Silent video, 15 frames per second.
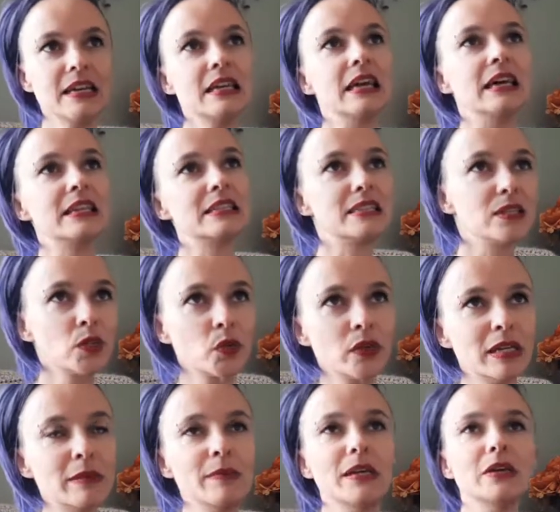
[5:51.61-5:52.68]
and it's
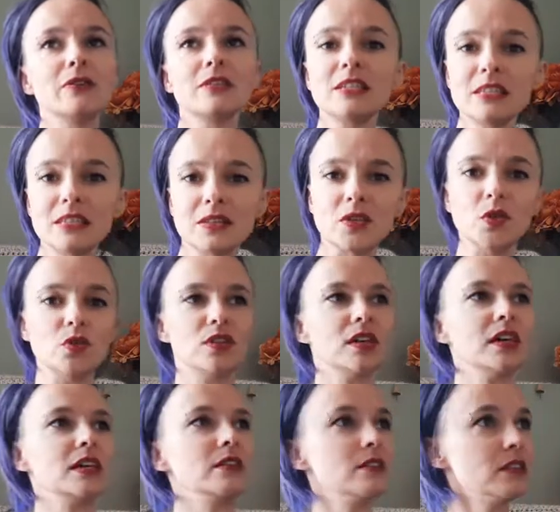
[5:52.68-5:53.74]
annoying me, or this is too
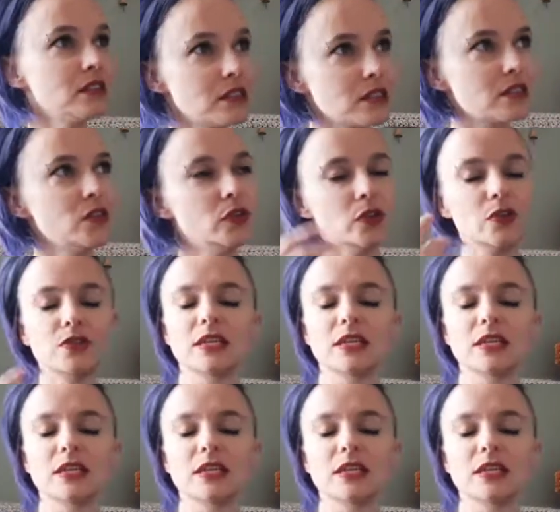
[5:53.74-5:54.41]
tight, or this is too loose.